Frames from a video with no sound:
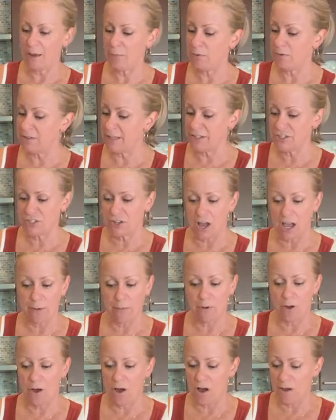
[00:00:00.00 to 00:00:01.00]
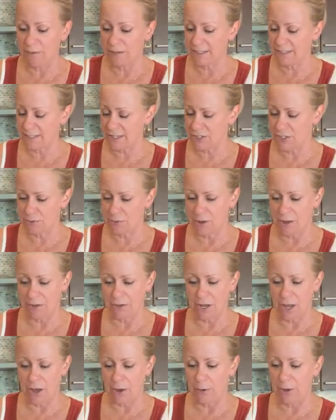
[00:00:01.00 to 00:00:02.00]
will always let you all
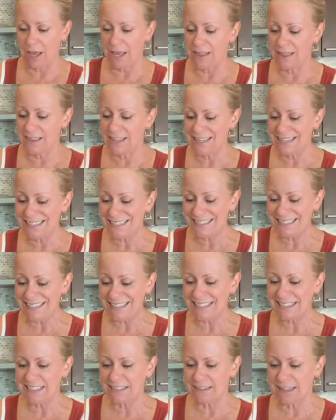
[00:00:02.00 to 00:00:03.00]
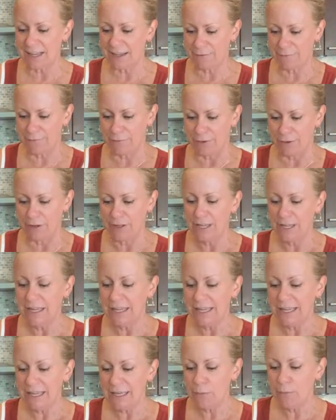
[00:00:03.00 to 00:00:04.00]
know. And this is delightful.
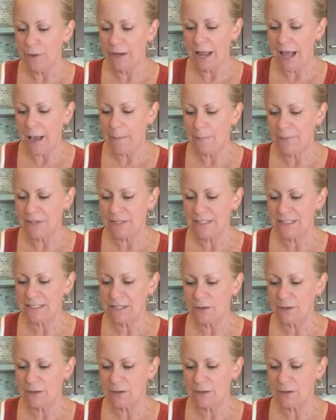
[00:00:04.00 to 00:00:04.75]
What happens